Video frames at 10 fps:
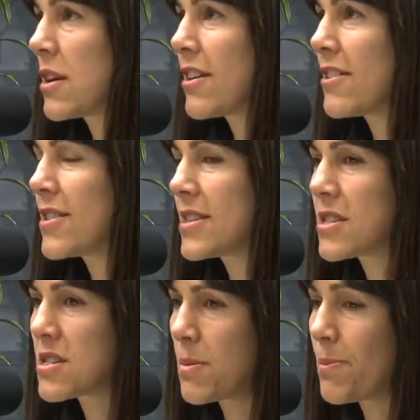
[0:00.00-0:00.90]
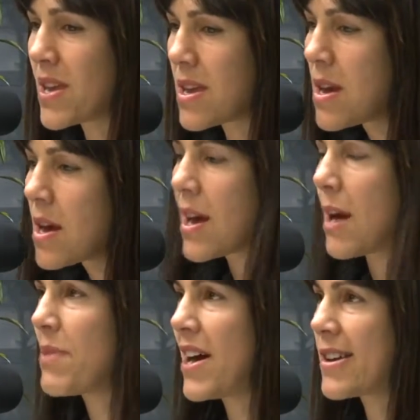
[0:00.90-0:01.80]
and just to be
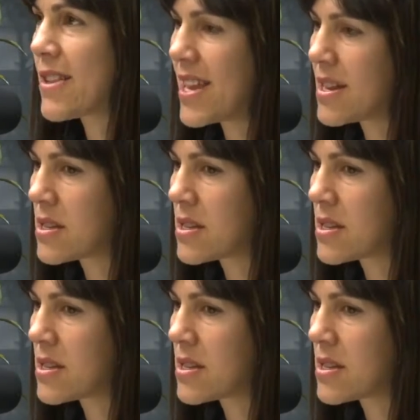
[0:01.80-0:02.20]
a part of that,